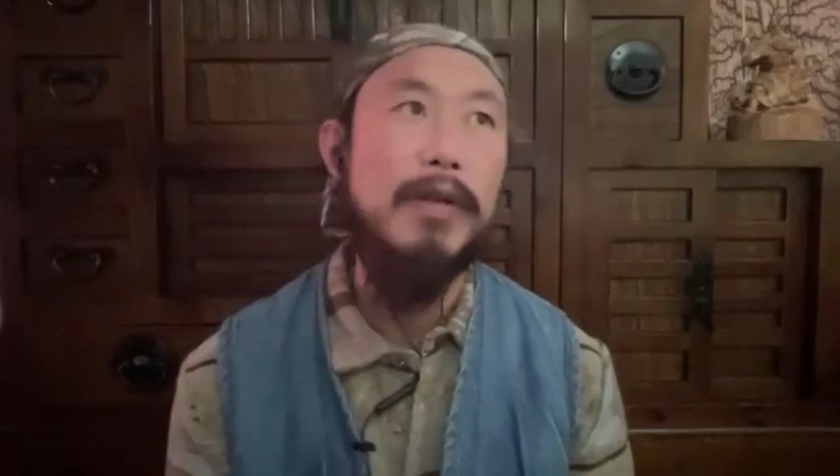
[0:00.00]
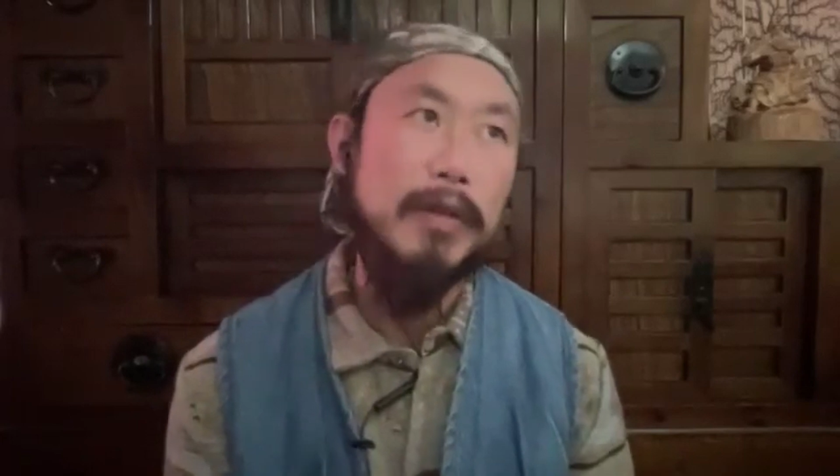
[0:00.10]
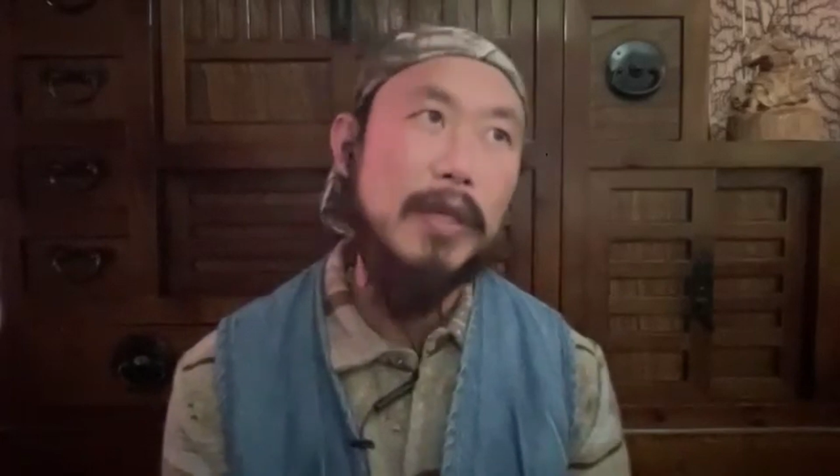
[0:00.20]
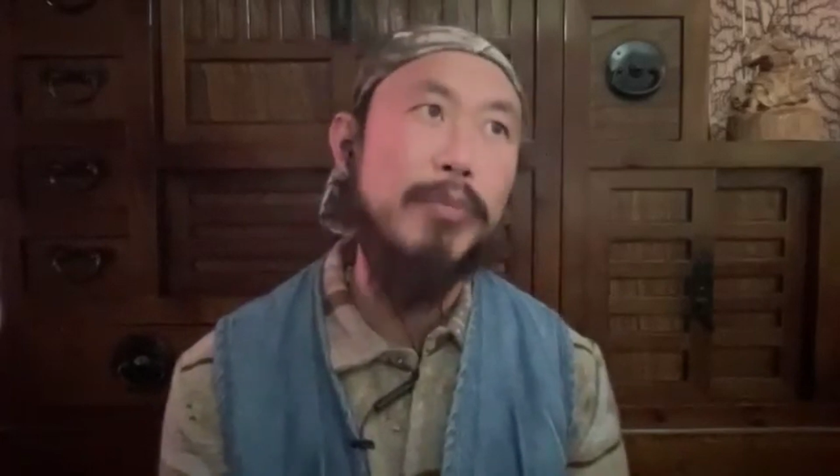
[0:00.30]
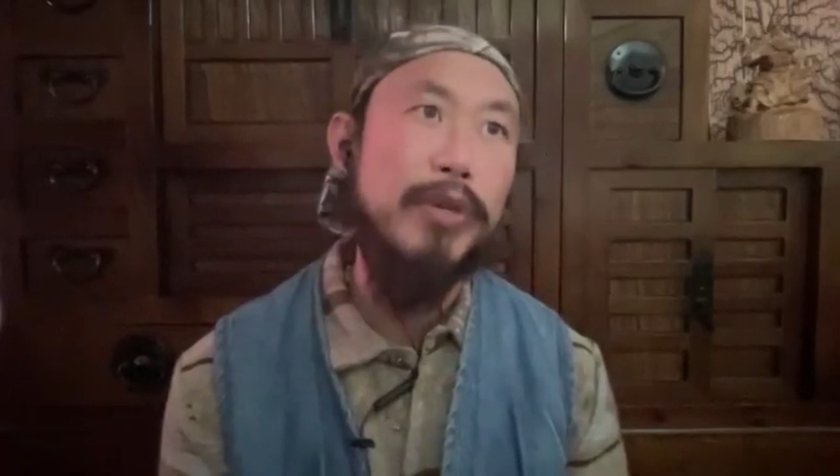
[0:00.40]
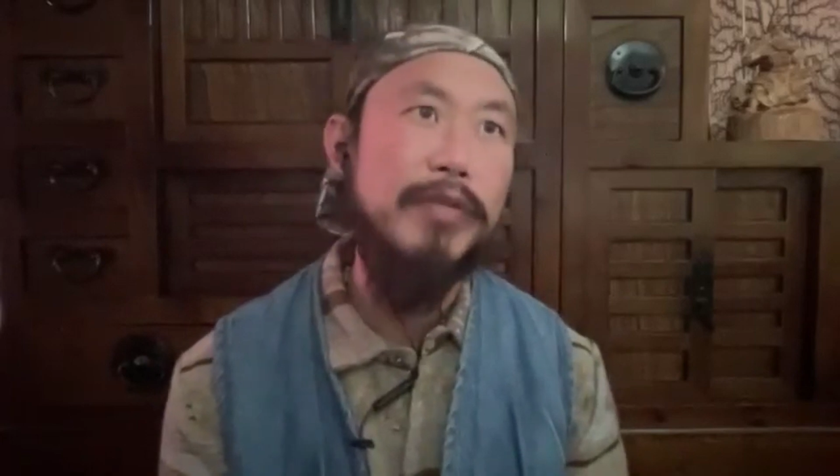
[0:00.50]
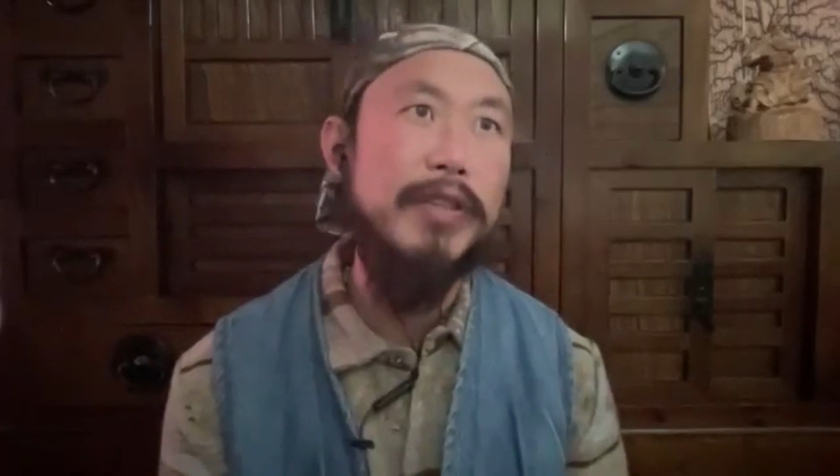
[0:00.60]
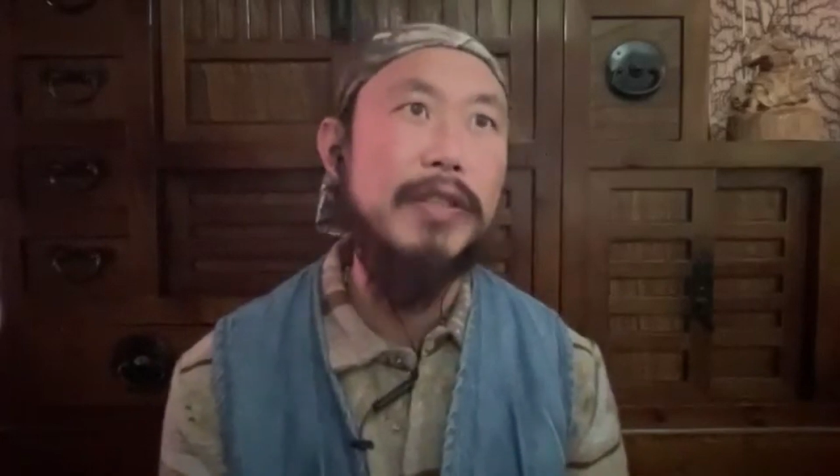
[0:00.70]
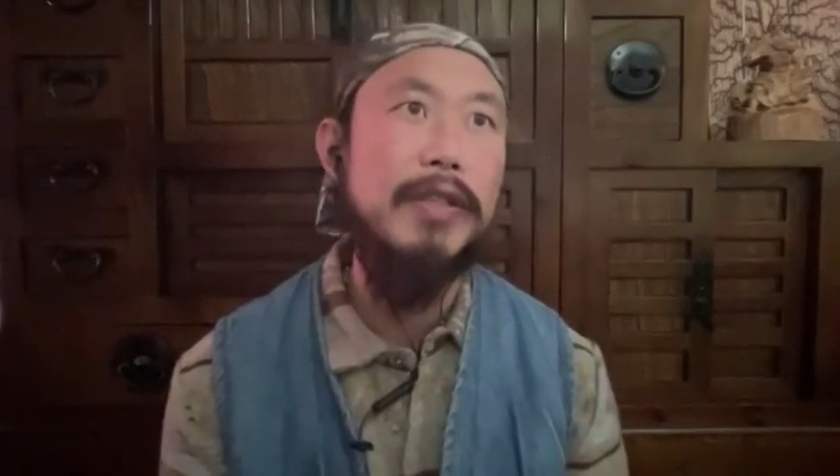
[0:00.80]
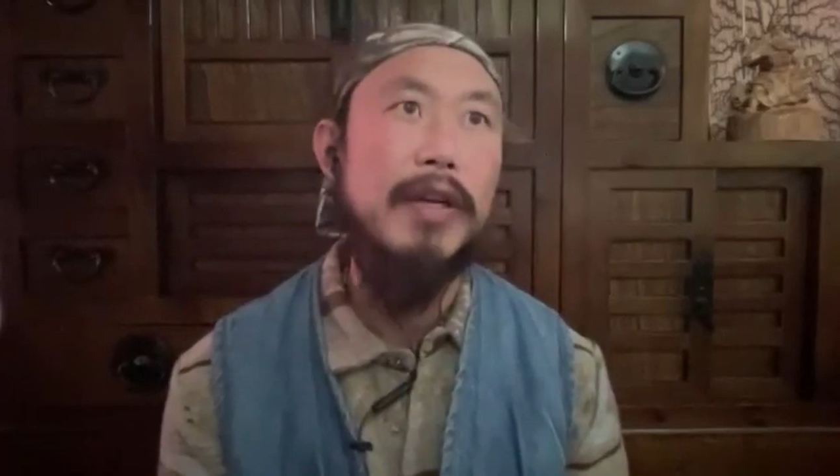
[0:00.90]
And in our
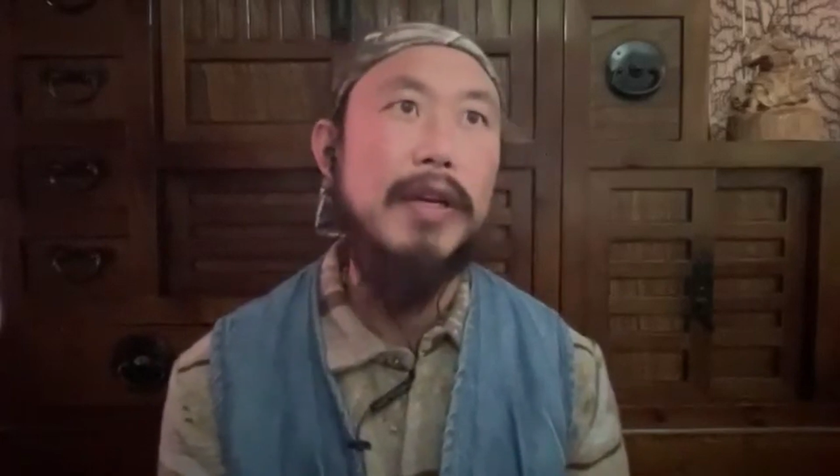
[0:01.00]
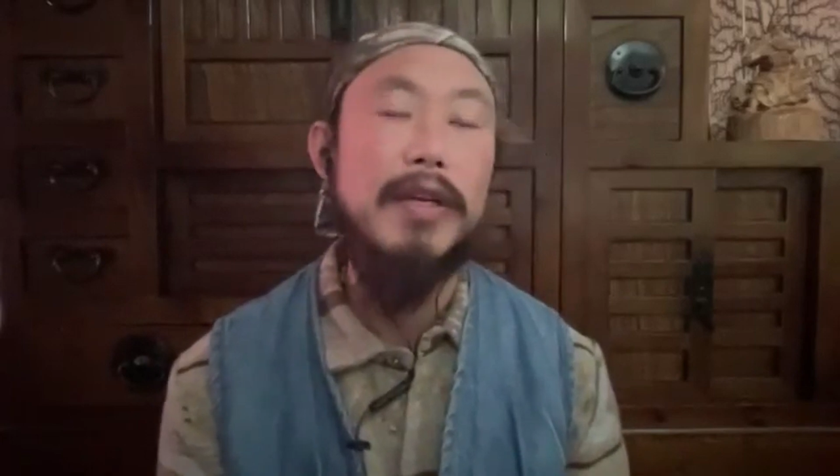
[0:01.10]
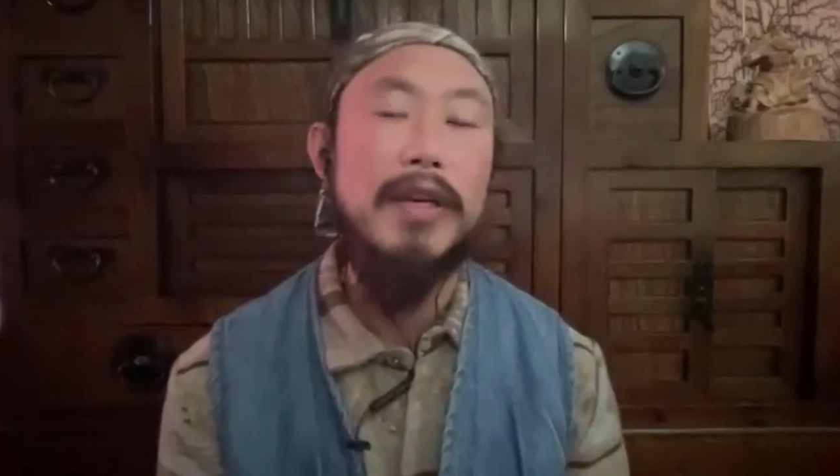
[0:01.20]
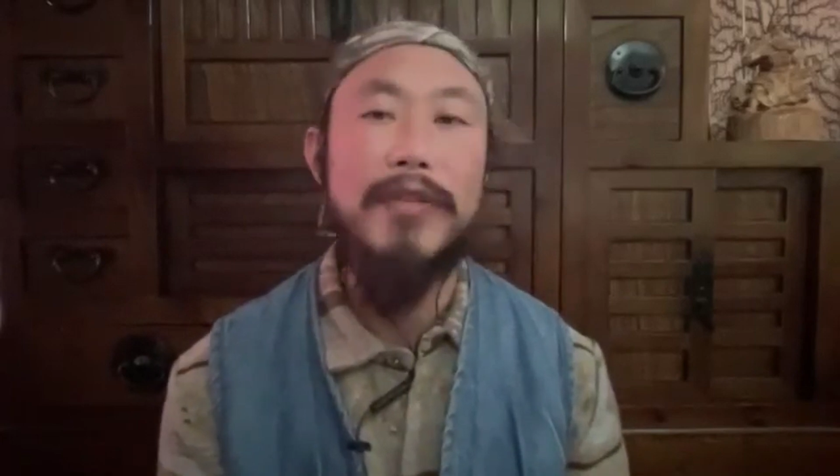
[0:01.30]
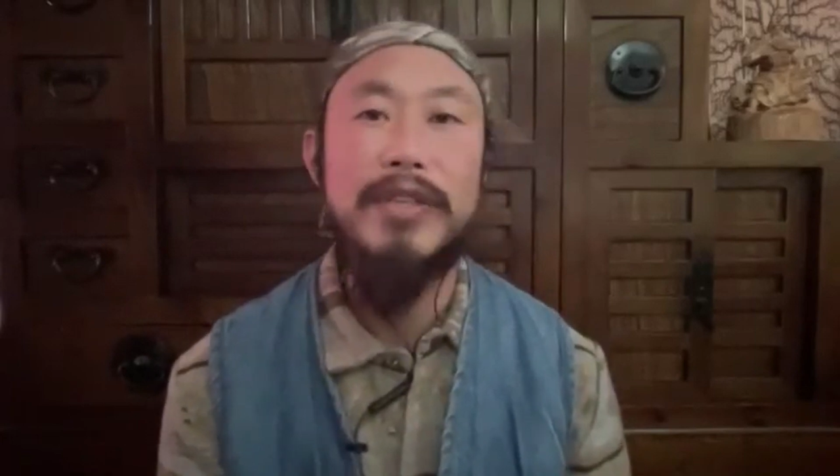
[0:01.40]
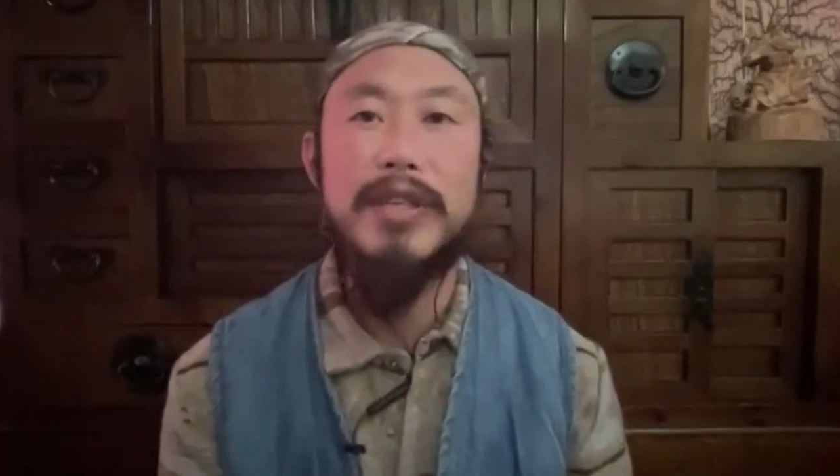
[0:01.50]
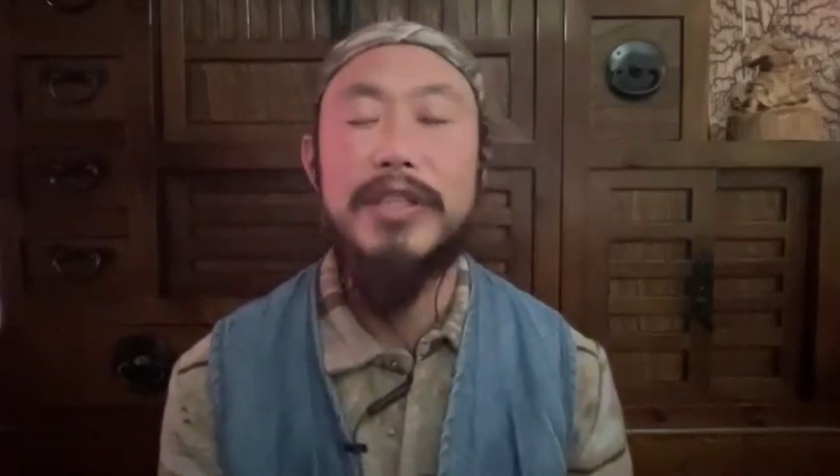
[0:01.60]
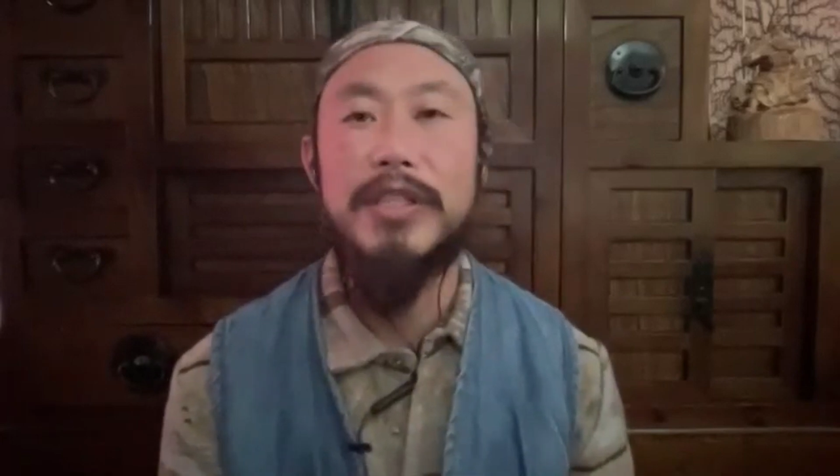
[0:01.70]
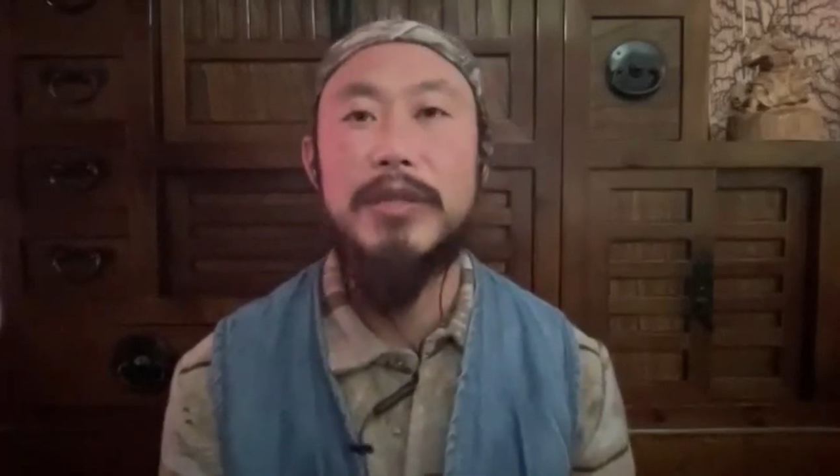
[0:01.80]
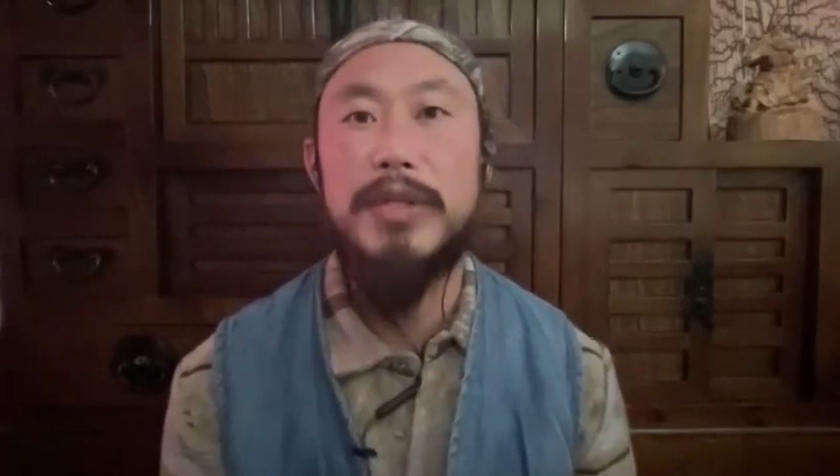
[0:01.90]
previous conversations,